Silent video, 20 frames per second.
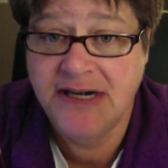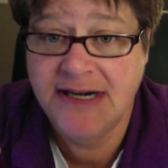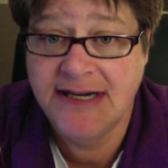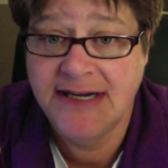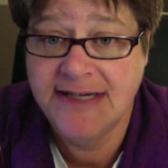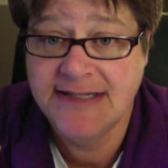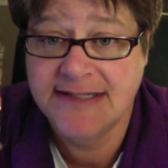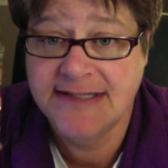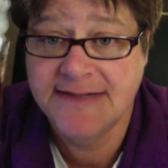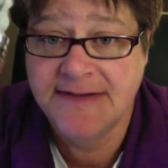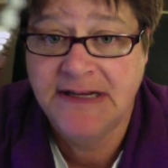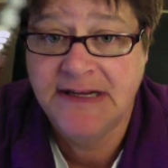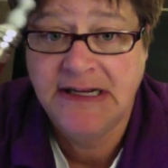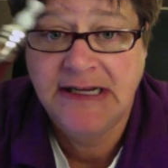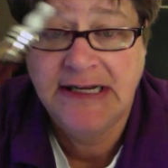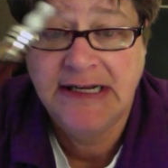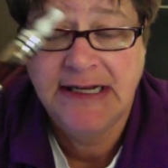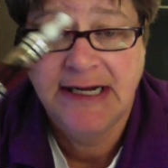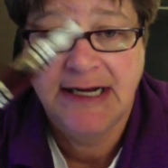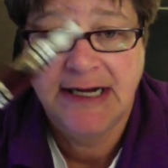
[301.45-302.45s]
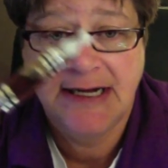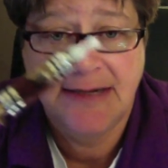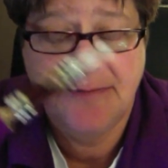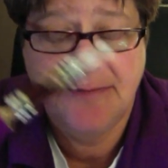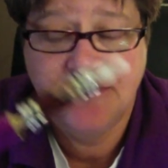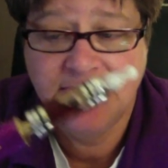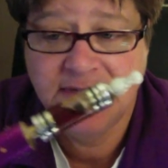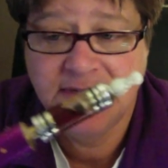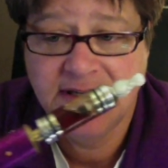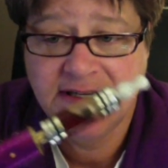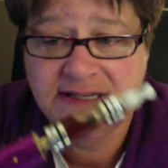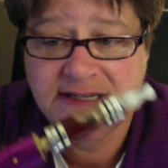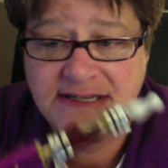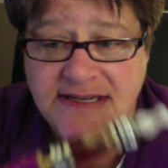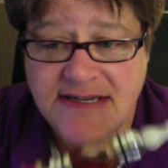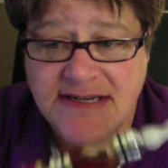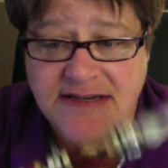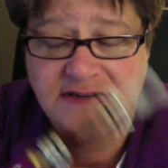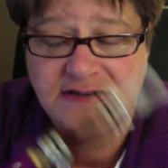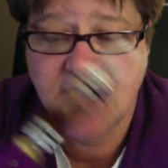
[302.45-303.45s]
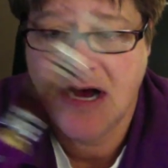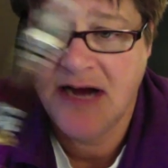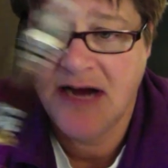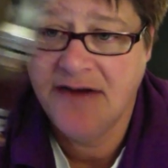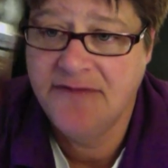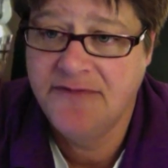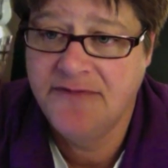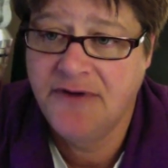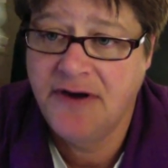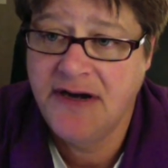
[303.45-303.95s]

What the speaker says: nice. It's not very